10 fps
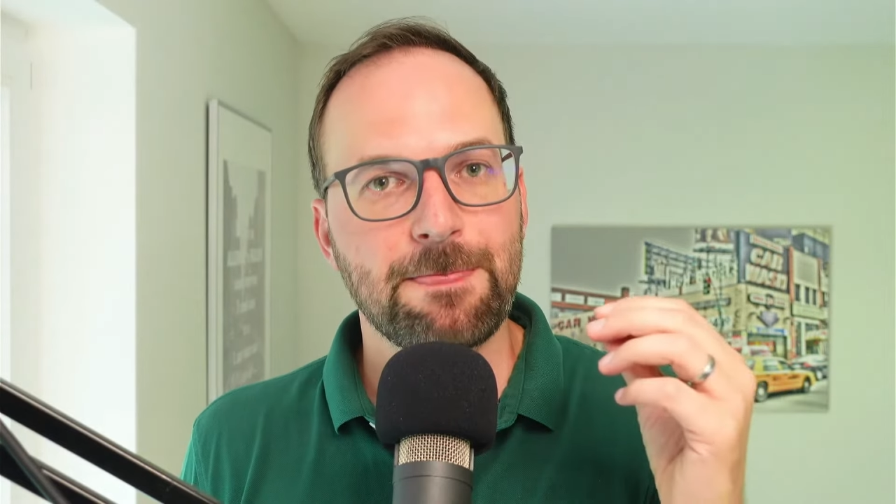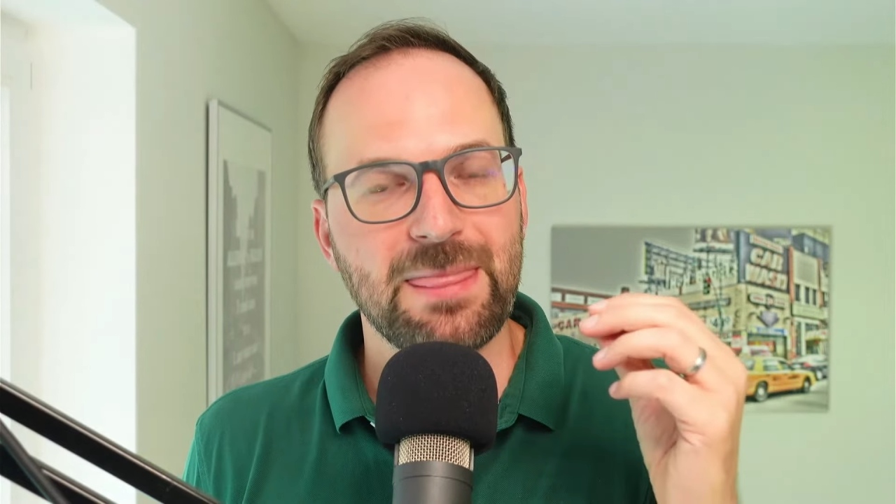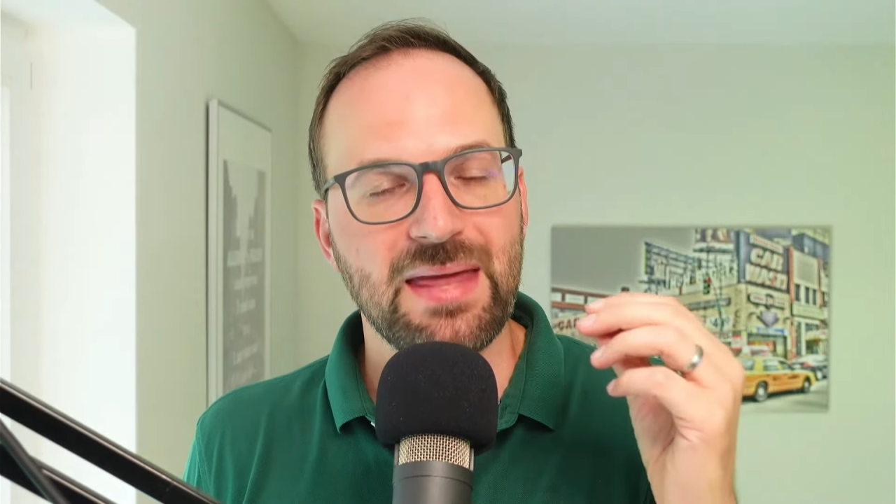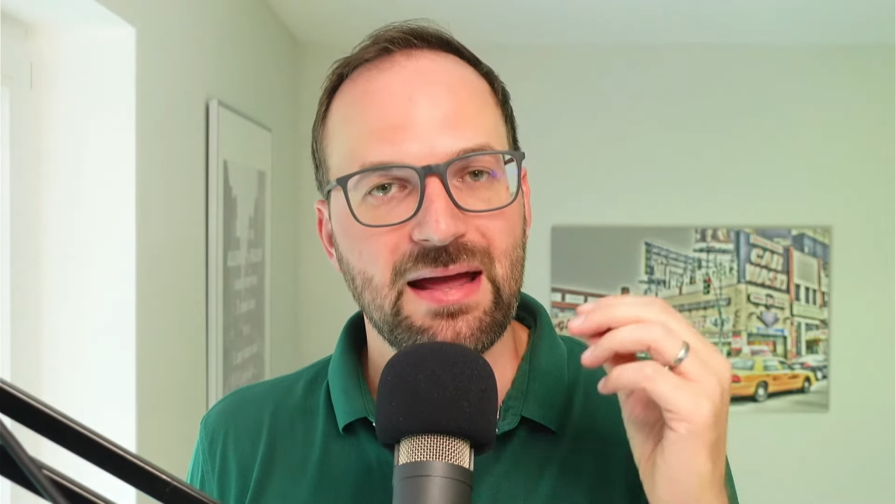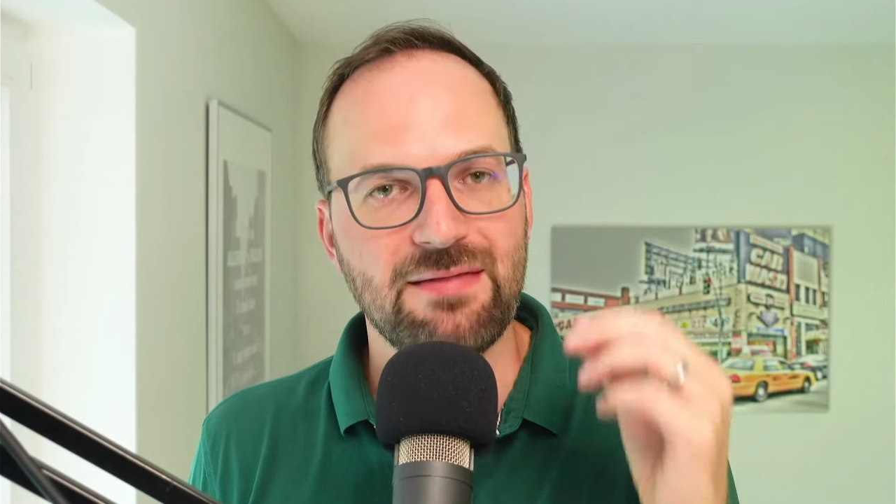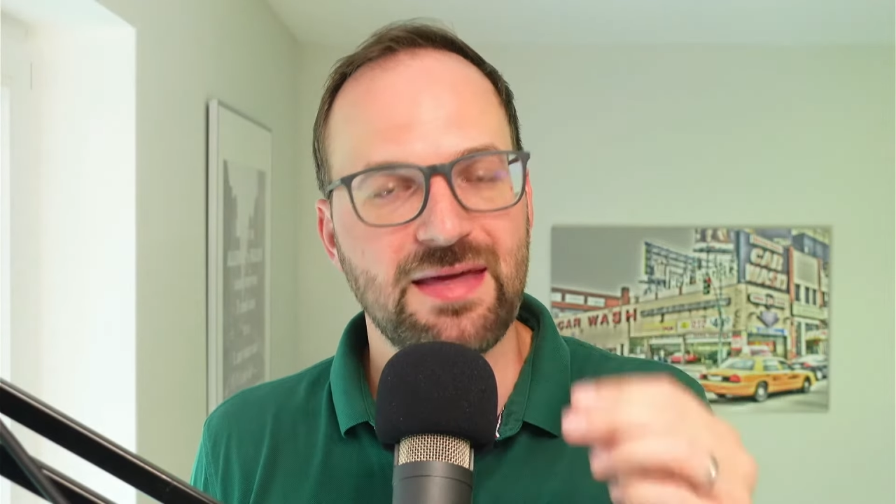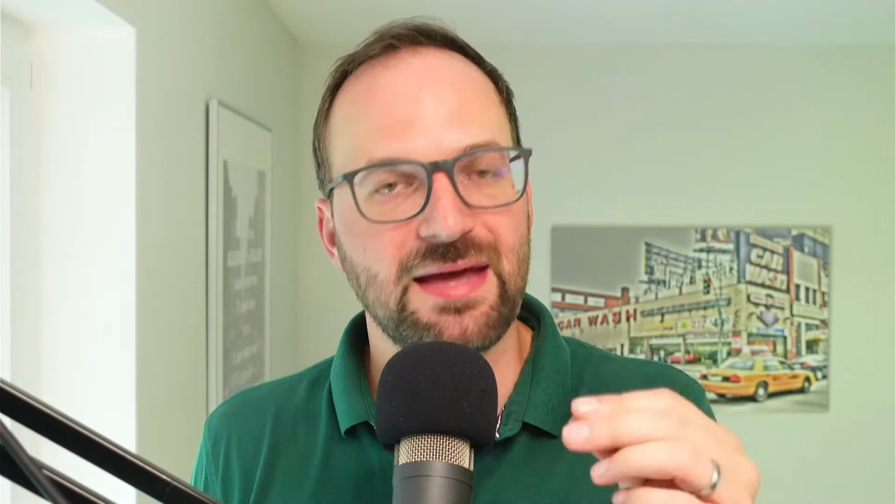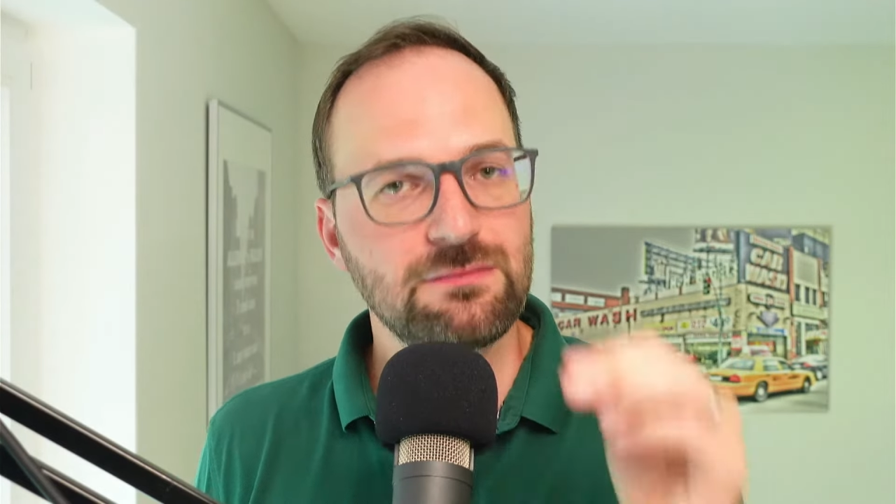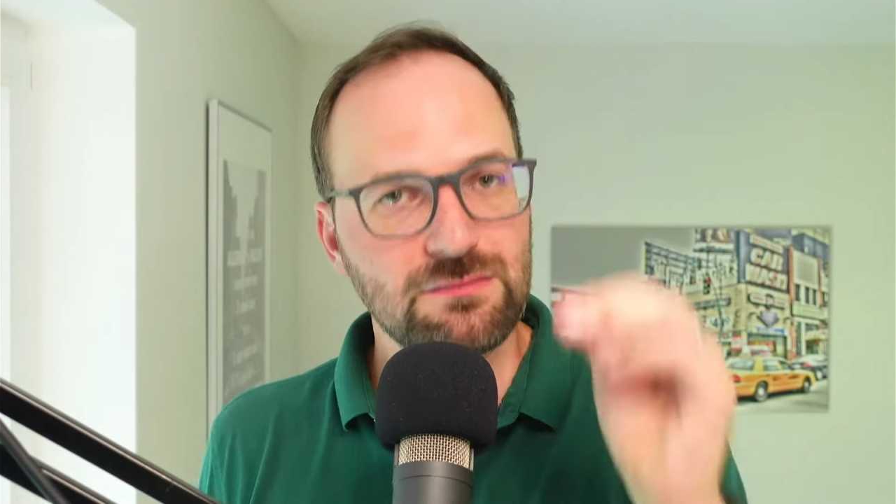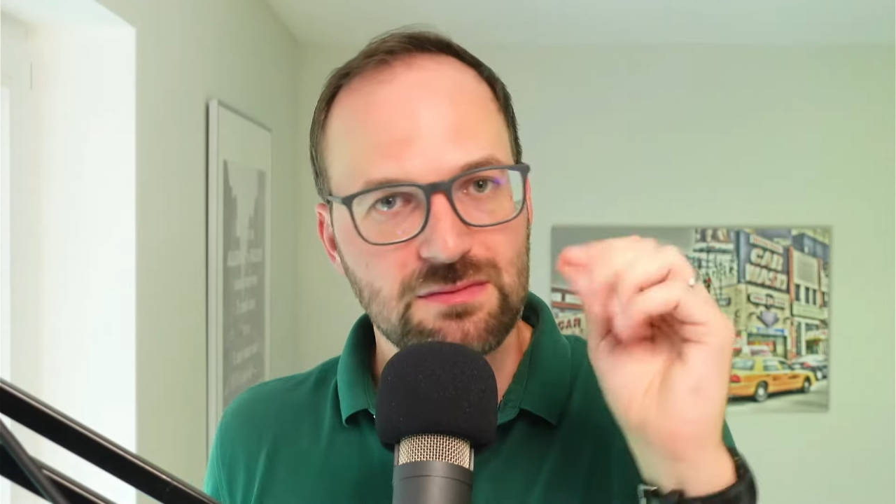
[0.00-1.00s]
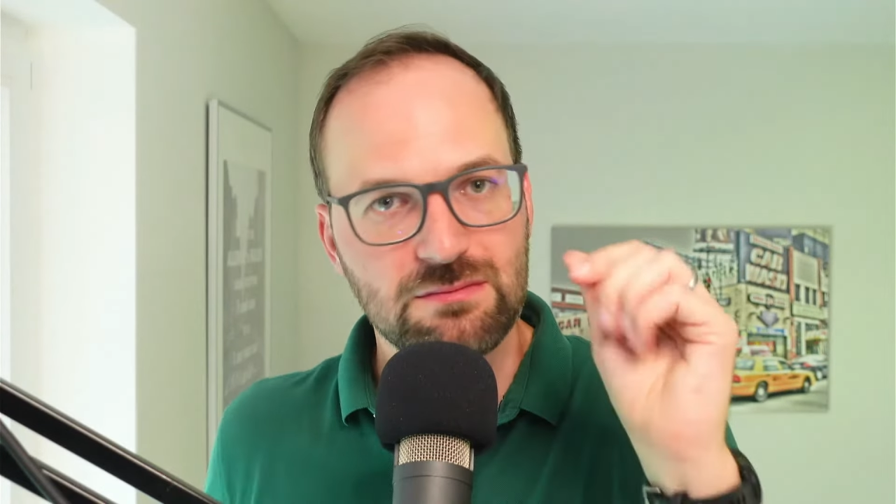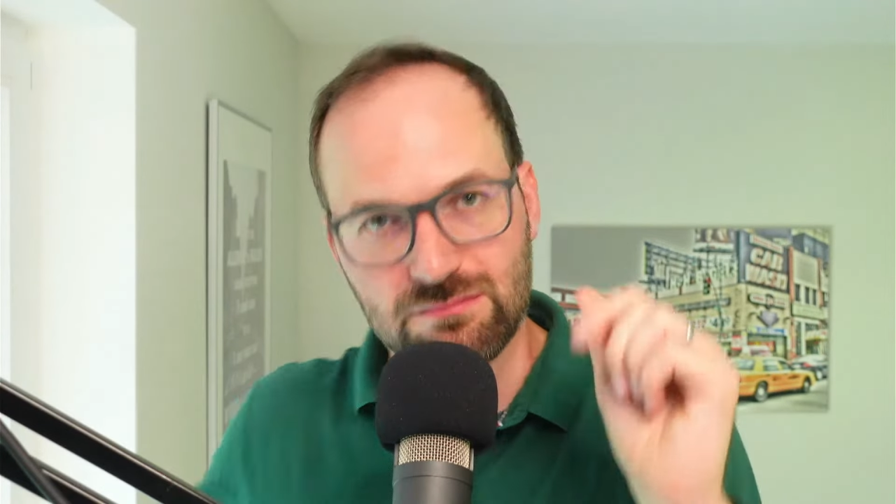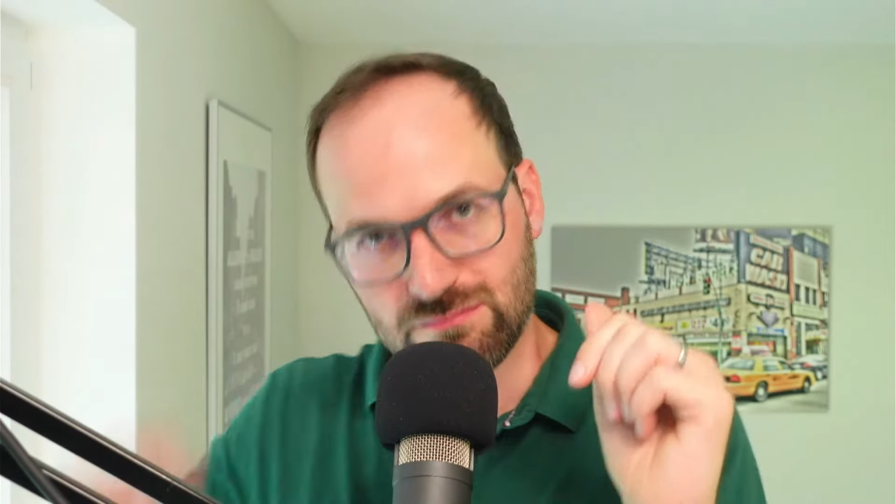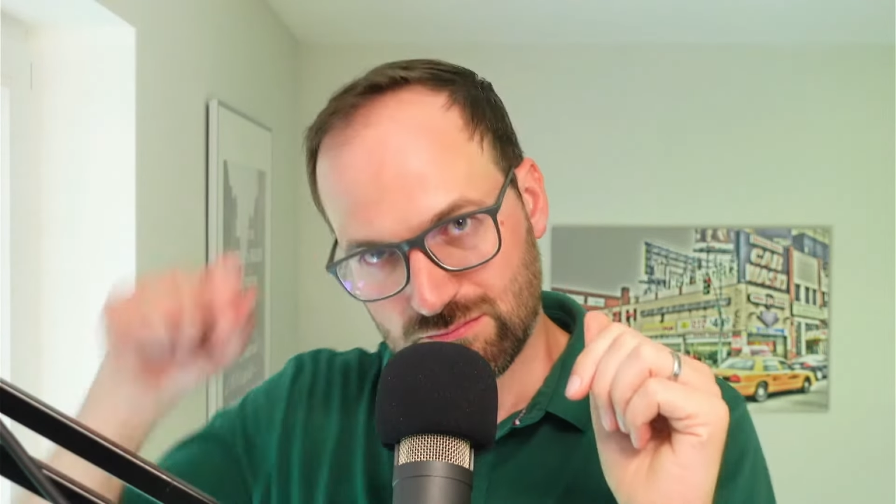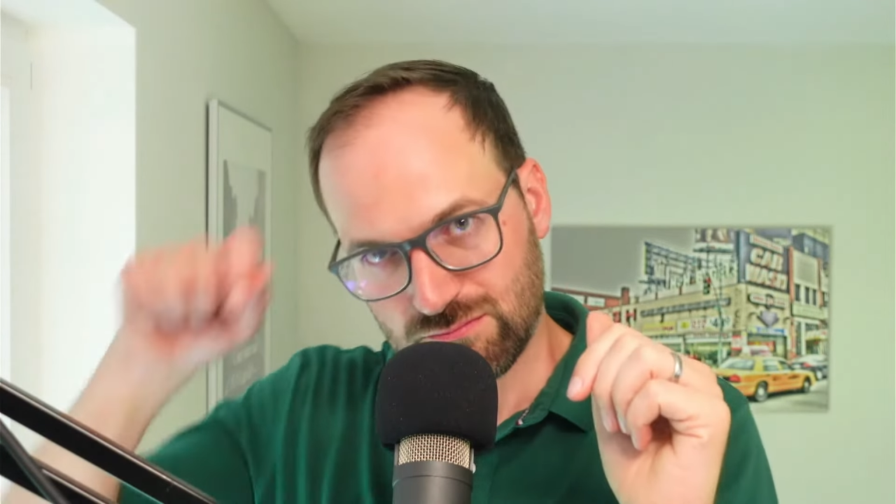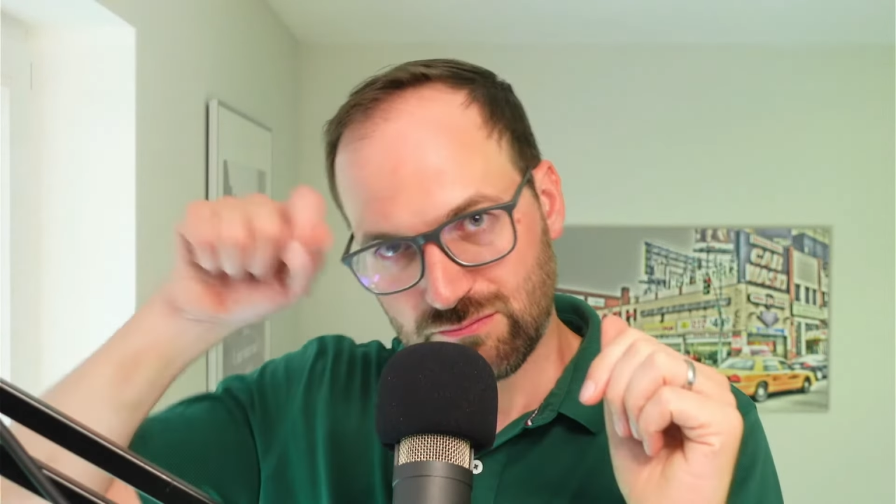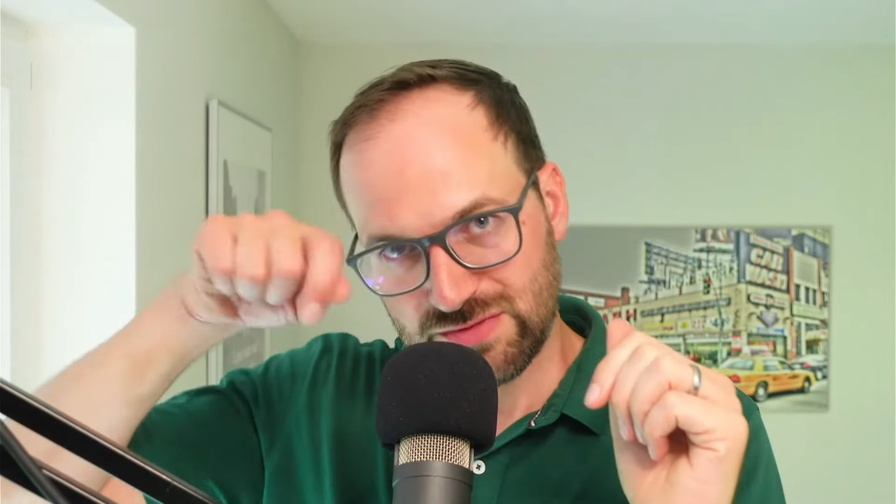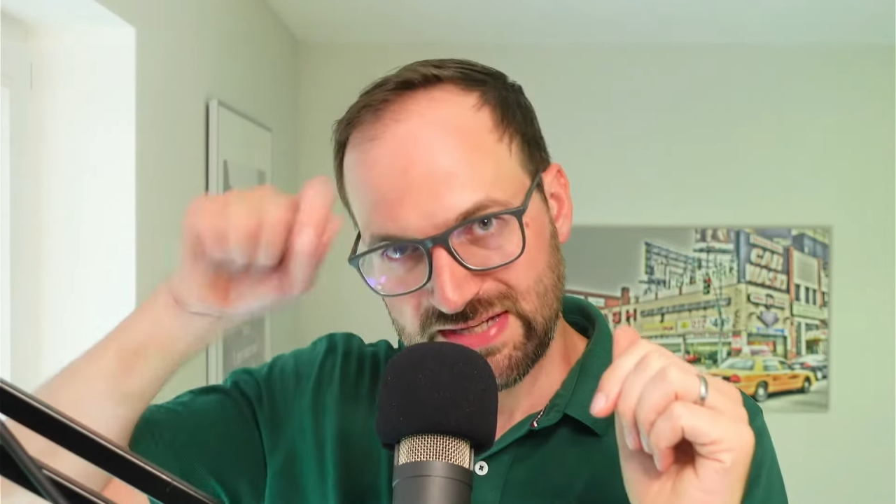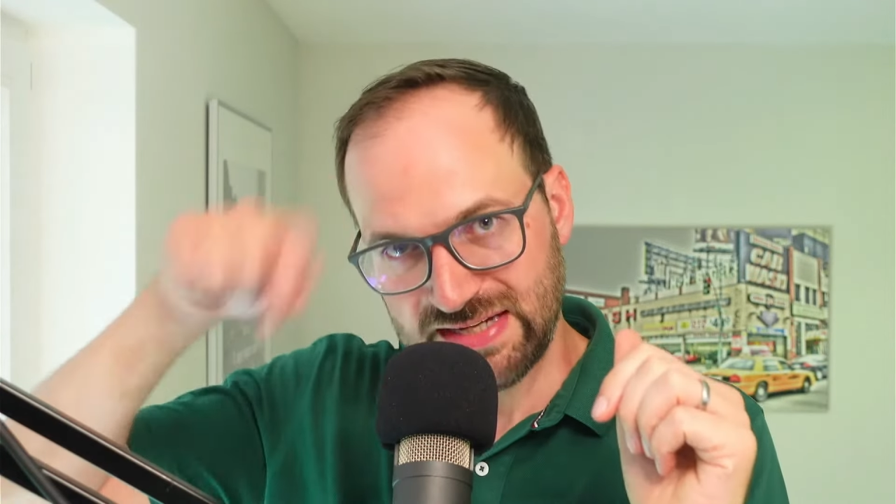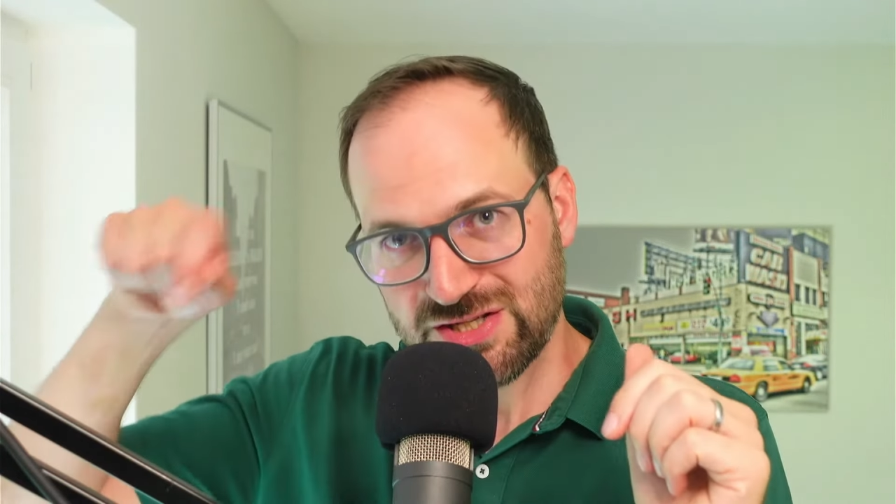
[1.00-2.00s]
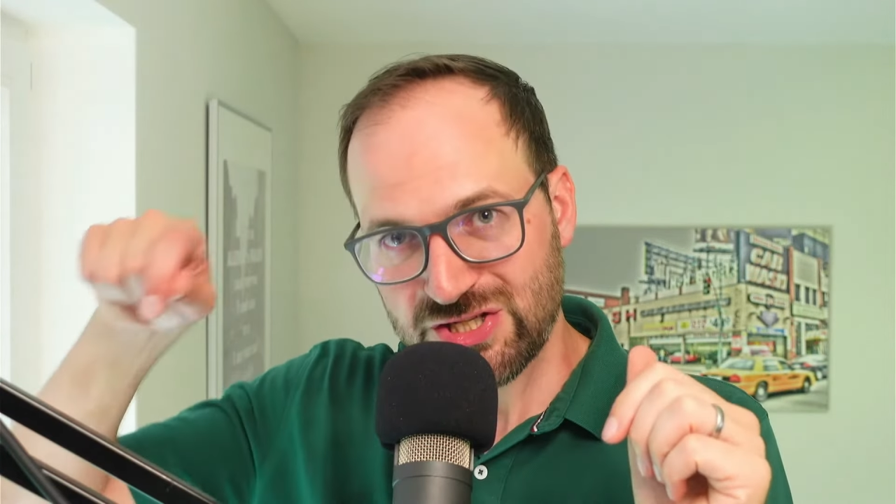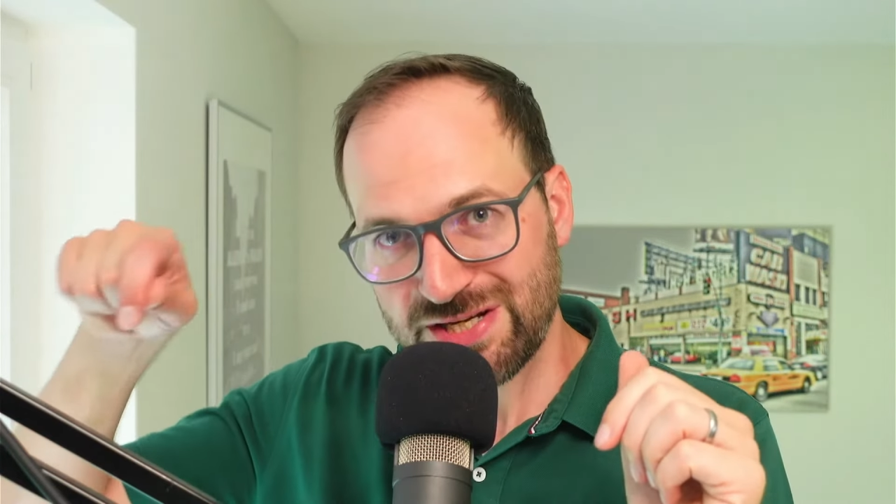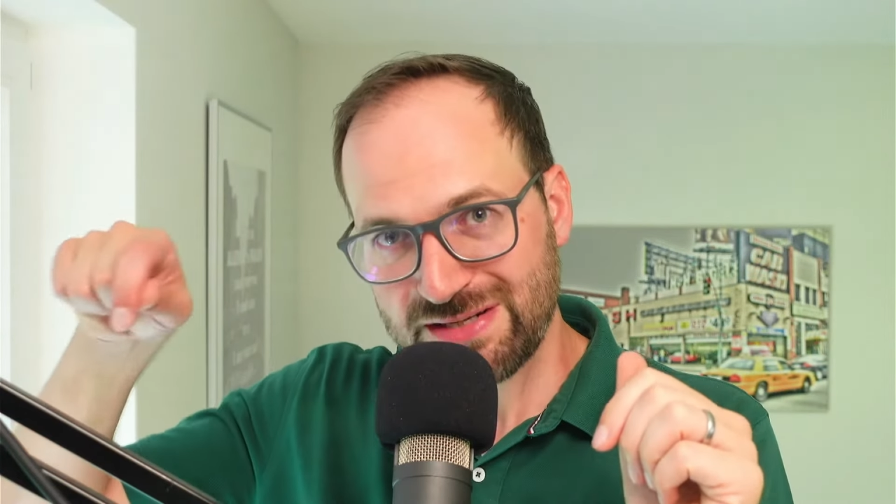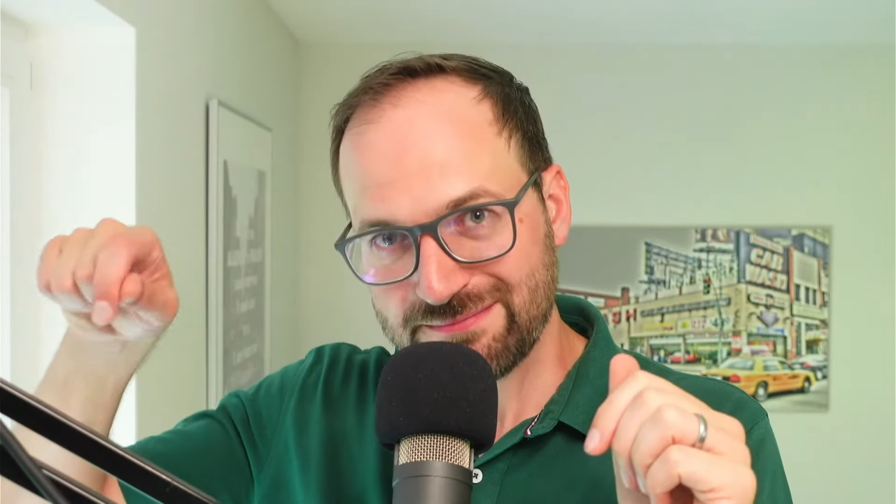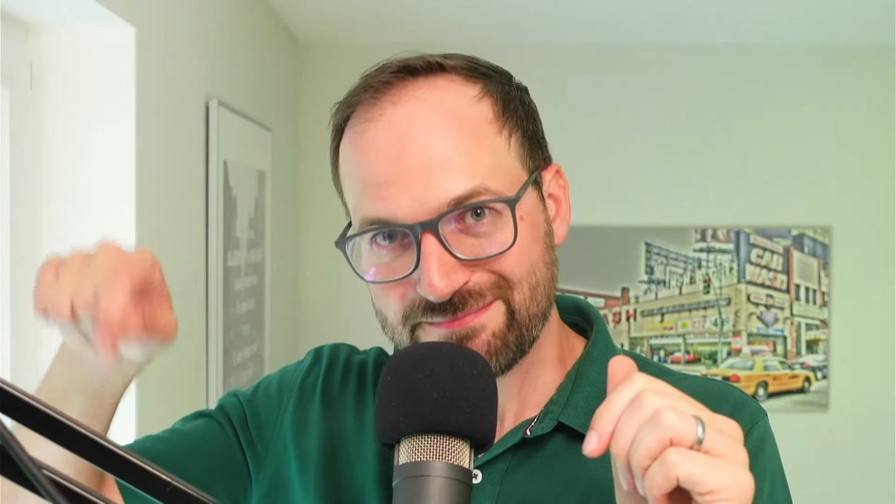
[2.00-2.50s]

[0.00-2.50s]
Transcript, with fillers: And then signature